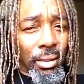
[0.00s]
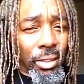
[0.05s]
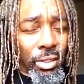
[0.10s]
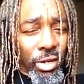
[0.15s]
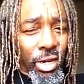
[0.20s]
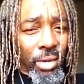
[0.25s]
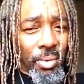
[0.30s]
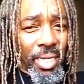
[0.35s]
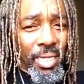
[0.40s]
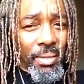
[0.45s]
You
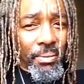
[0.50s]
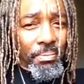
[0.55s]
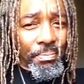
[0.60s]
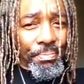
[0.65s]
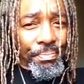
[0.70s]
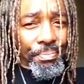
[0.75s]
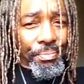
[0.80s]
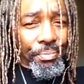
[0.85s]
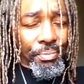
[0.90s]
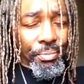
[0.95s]
know what I mean?
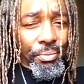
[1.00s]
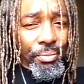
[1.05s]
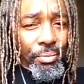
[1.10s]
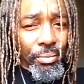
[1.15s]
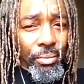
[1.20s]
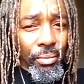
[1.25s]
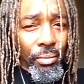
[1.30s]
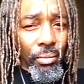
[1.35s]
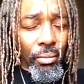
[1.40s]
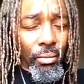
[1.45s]

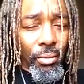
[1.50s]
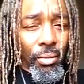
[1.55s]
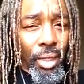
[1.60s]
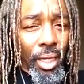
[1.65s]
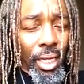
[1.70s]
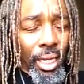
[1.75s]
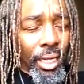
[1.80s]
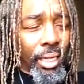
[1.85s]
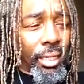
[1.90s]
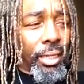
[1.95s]

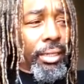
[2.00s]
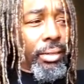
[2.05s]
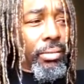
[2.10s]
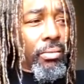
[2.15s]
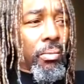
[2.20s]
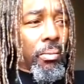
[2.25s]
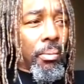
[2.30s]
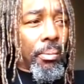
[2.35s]
And